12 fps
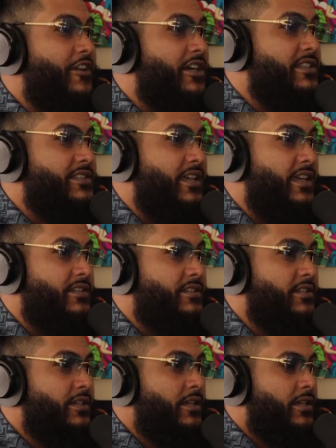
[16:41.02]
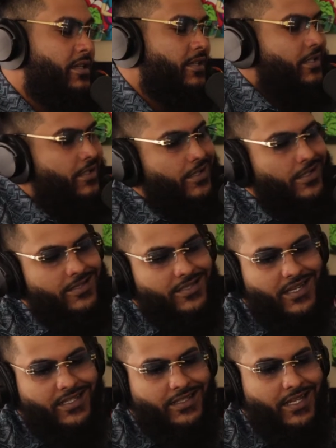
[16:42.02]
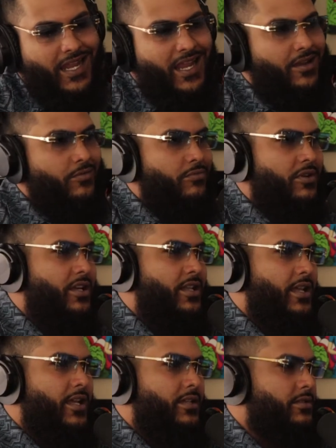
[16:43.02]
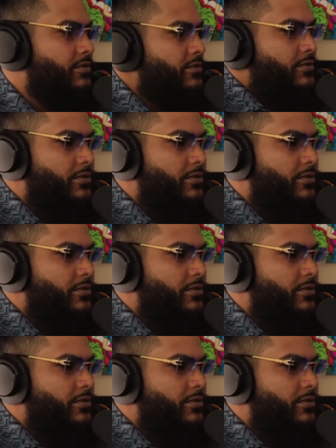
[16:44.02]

a fucking text. And it's like, damn, bro, like,